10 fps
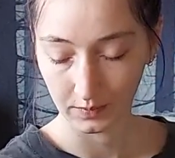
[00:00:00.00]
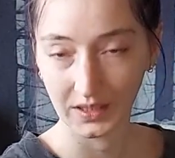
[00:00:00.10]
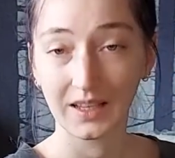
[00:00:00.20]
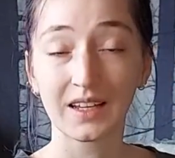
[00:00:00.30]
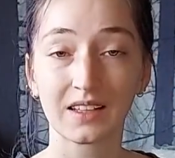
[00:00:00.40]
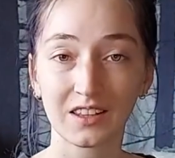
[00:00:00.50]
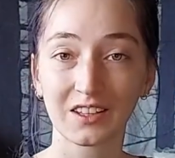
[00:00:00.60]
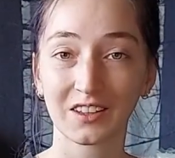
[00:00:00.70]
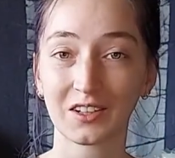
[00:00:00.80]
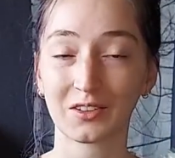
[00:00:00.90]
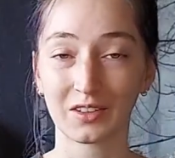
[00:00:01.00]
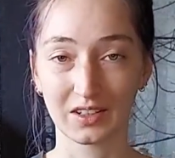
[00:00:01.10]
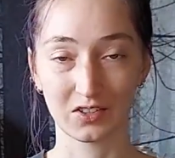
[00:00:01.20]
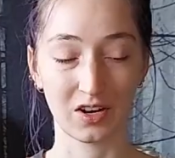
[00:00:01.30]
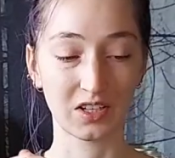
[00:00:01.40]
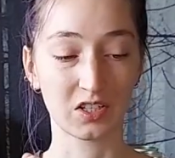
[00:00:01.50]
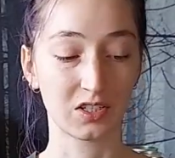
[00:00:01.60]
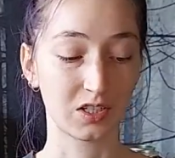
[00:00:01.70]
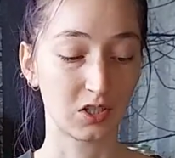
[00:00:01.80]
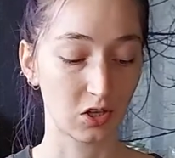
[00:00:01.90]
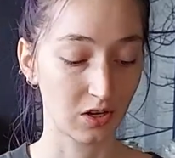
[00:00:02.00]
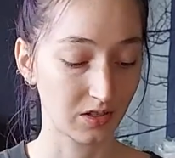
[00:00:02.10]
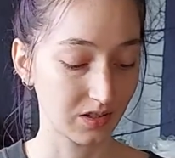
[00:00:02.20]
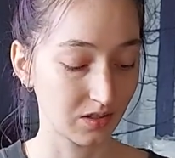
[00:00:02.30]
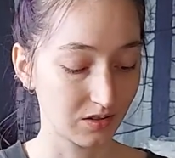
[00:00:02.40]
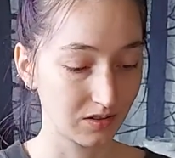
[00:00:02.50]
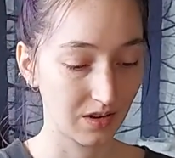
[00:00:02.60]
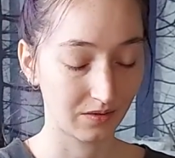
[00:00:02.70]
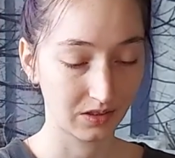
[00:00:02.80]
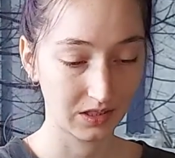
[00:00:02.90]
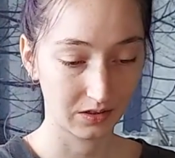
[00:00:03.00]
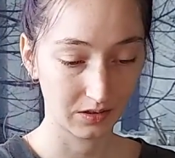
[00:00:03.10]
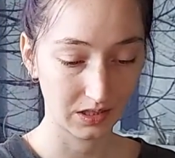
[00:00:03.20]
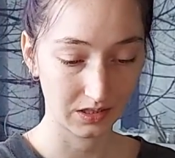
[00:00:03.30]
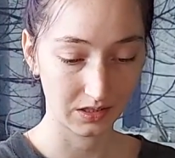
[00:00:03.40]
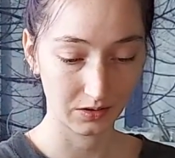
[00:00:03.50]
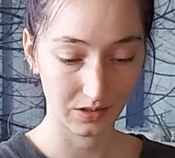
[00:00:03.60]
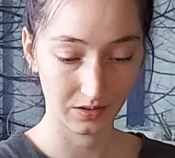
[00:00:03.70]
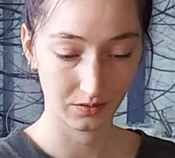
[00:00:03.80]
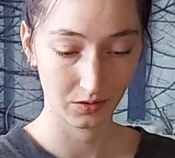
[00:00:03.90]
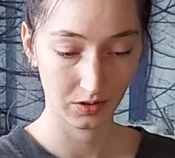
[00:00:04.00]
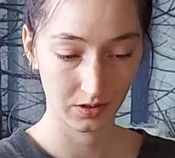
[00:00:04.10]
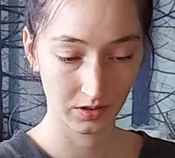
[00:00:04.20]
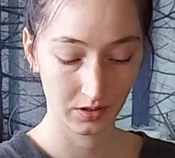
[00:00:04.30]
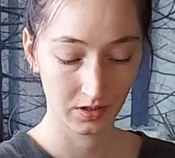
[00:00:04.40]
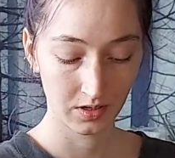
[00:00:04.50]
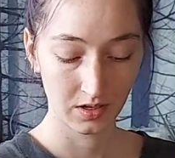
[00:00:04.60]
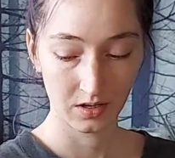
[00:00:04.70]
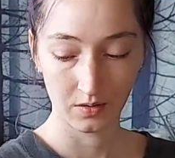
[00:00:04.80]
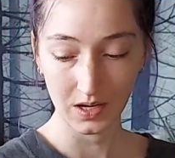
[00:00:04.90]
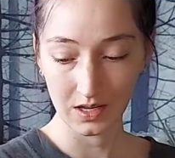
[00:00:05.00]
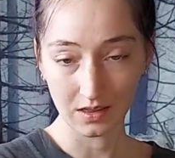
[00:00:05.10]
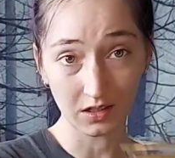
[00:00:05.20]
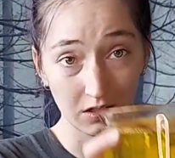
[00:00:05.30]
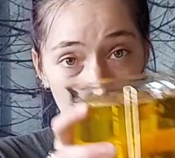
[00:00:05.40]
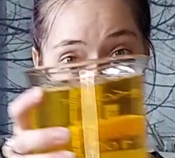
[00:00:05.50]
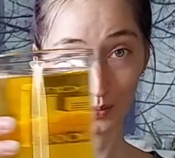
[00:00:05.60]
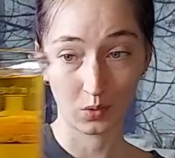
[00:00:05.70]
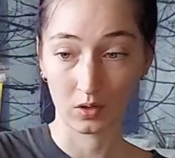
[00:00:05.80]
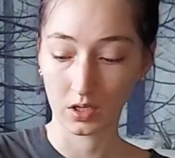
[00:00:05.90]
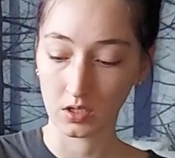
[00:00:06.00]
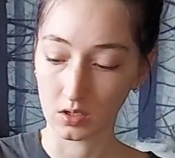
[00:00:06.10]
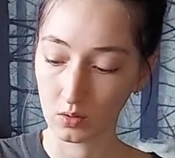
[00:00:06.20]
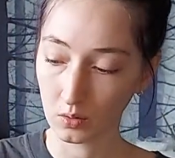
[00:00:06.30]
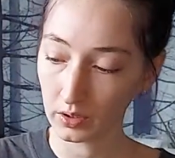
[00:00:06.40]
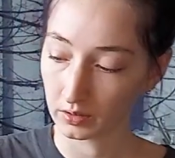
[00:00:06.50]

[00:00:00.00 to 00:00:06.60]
like the little extractions in jars, you definitely don't need to do that. Right, and then you just pour in your oil.